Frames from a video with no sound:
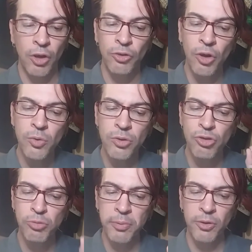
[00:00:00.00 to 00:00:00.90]
know the
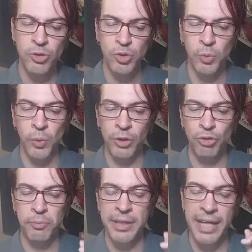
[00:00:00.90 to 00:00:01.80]
spiritual one
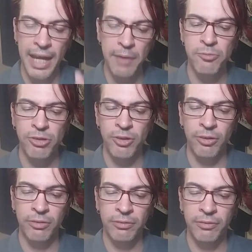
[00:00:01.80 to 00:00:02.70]
to be
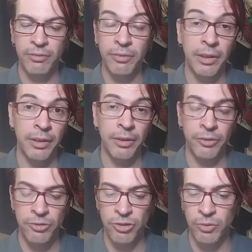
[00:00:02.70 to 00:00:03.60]
emptier than the
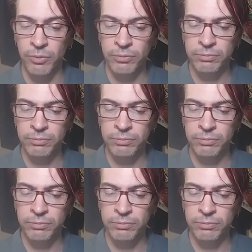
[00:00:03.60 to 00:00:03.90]
other two.